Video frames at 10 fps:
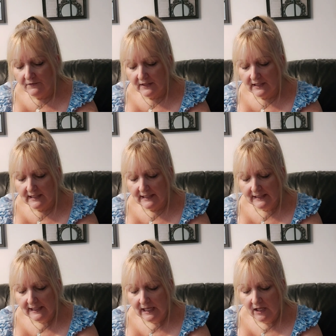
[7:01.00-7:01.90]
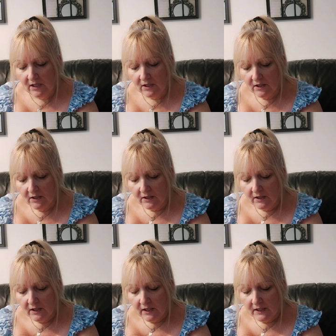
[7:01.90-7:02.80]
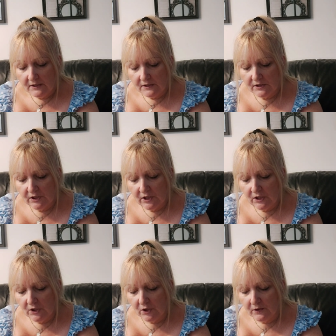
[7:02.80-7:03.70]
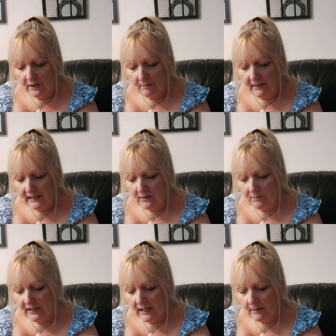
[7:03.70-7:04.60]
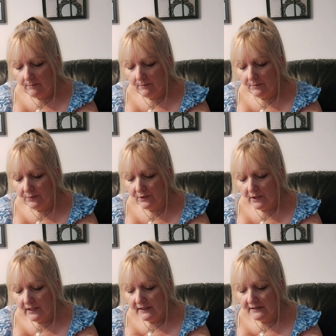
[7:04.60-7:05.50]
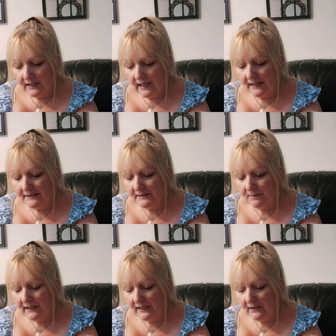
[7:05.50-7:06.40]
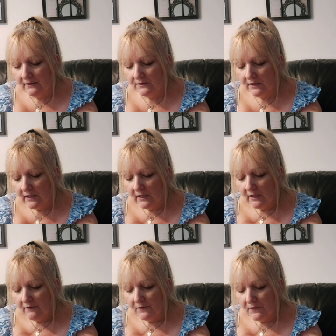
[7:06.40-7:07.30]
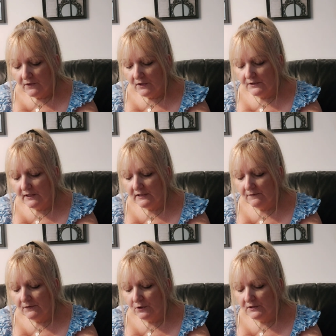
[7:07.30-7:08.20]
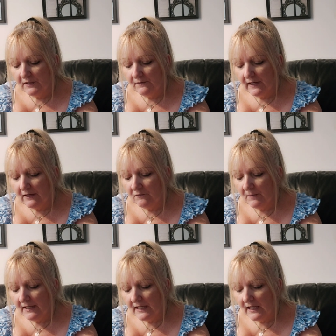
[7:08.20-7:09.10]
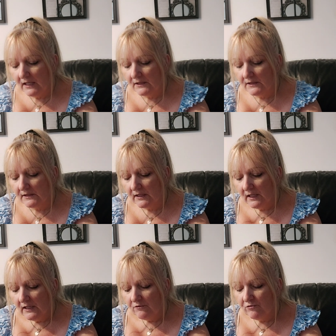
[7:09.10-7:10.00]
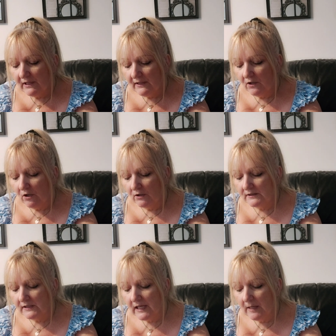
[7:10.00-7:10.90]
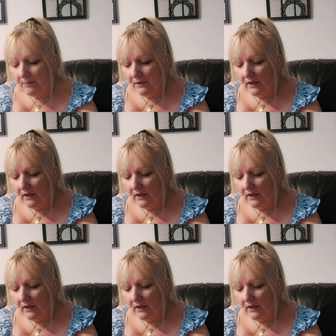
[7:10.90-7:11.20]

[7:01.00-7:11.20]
of the cleaner and turn on the main pump to high speed for 30 to 45 minutes. Drain the hot tub,